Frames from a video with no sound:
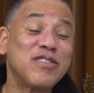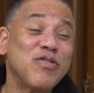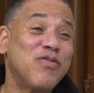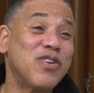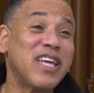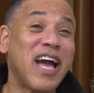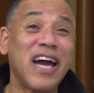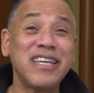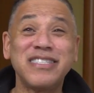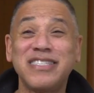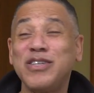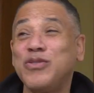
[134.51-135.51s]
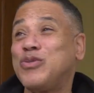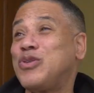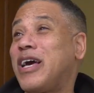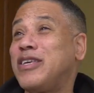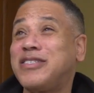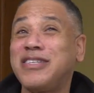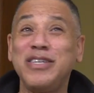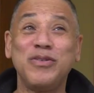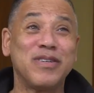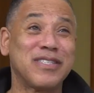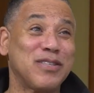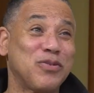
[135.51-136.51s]
That's so funny. I didn't see you
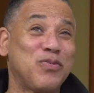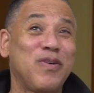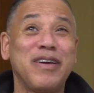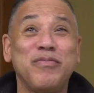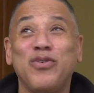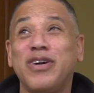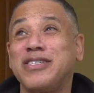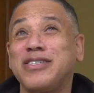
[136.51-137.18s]
as a little white boy.